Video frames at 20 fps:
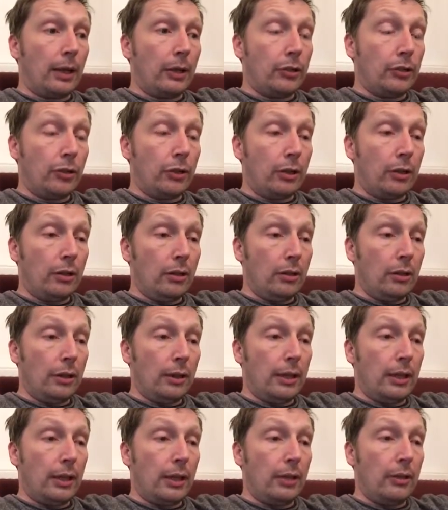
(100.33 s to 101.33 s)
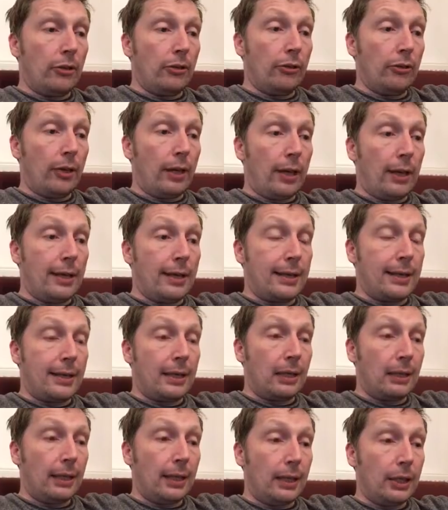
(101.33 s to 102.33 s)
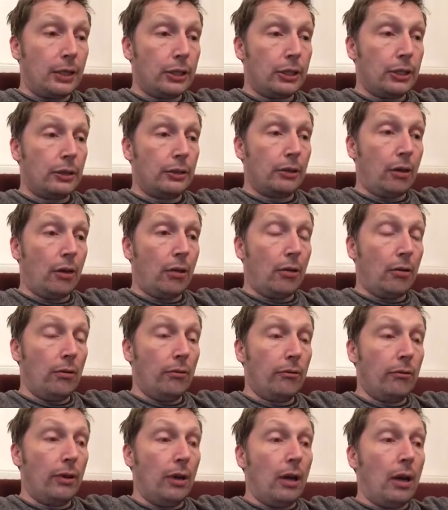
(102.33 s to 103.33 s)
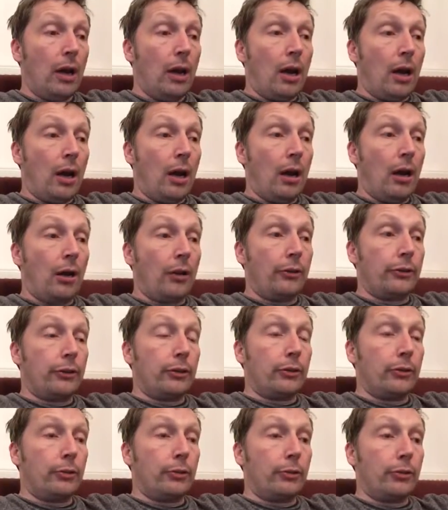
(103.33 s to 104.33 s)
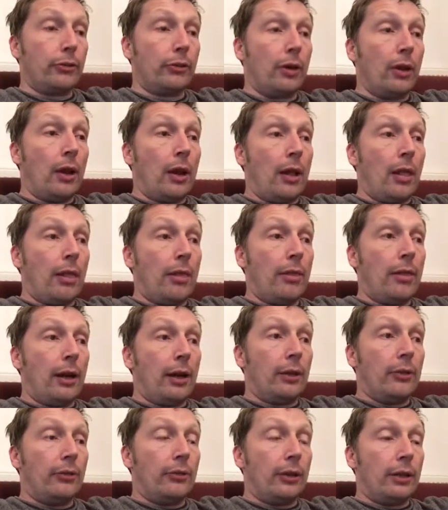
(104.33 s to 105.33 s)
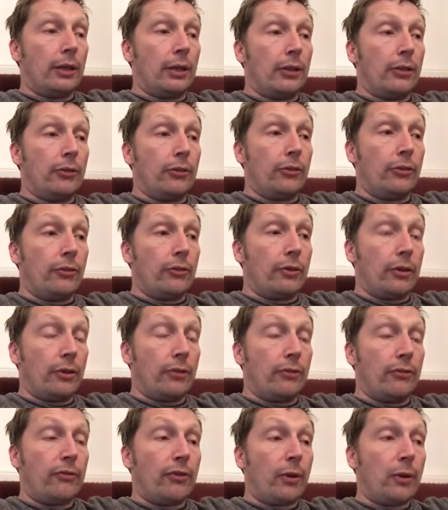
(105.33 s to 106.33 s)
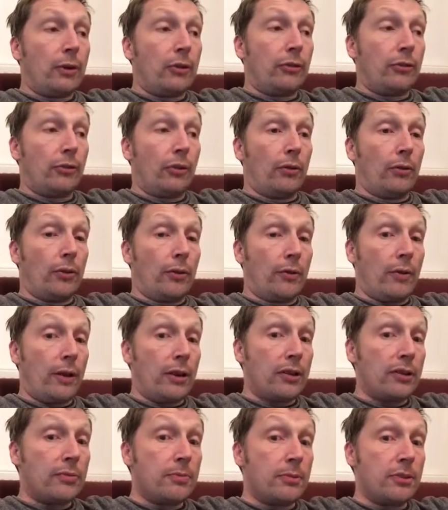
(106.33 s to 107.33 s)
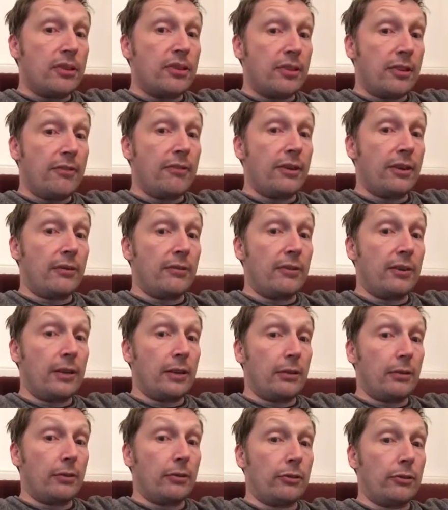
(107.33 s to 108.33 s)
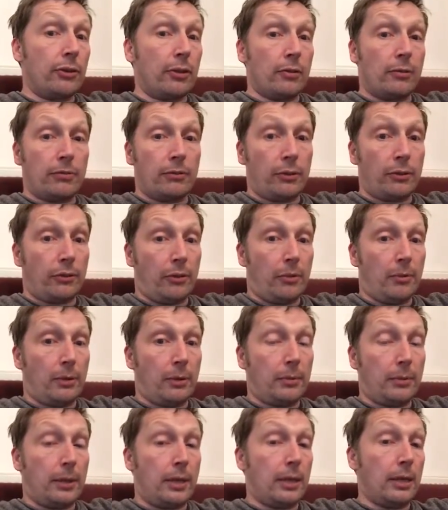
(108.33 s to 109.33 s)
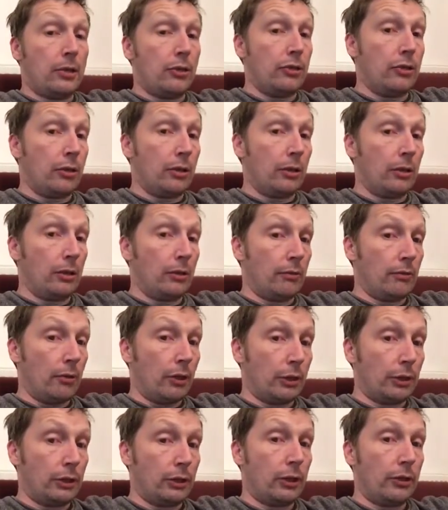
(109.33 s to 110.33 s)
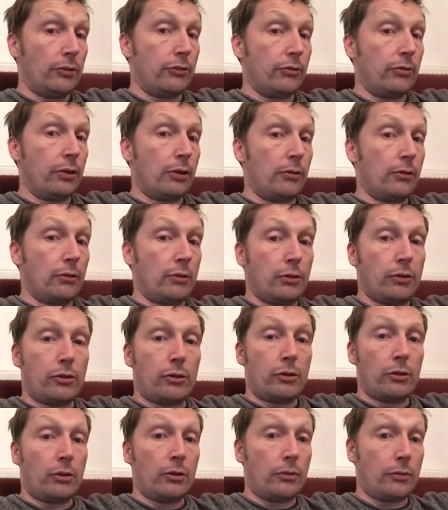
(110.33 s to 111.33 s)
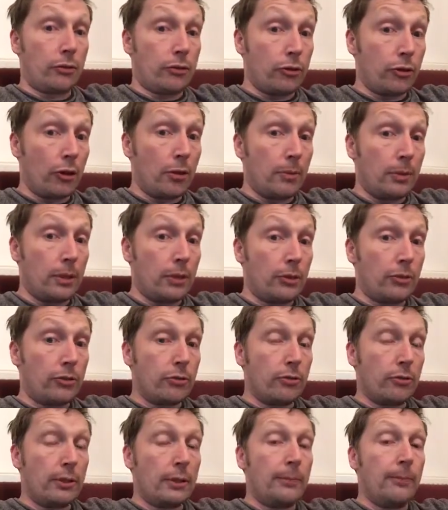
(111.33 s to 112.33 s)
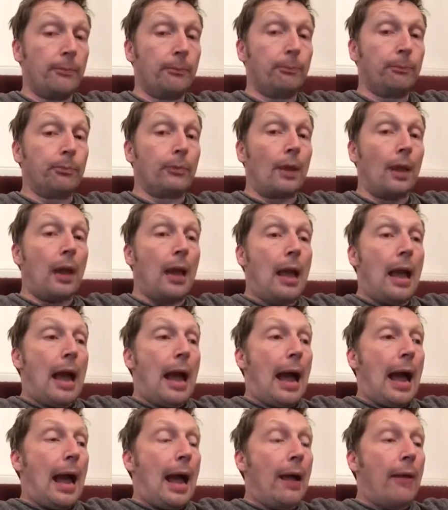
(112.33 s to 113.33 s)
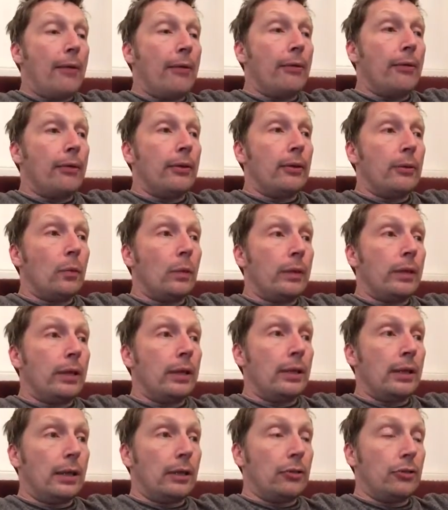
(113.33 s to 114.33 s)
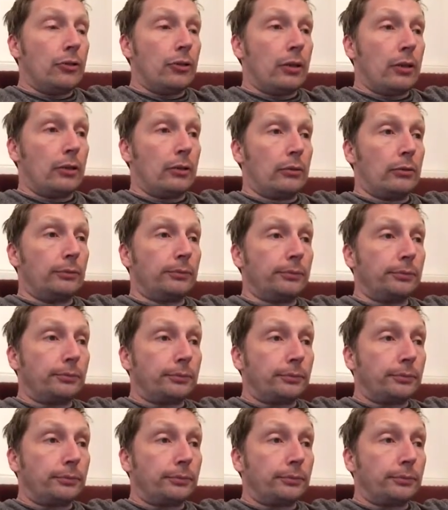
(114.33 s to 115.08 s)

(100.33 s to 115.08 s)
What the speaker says: a journal is a collection of articles that's focused on a very specific field. So, for example, there'll be a journal of Russian history or a journal of German history, and within that journal,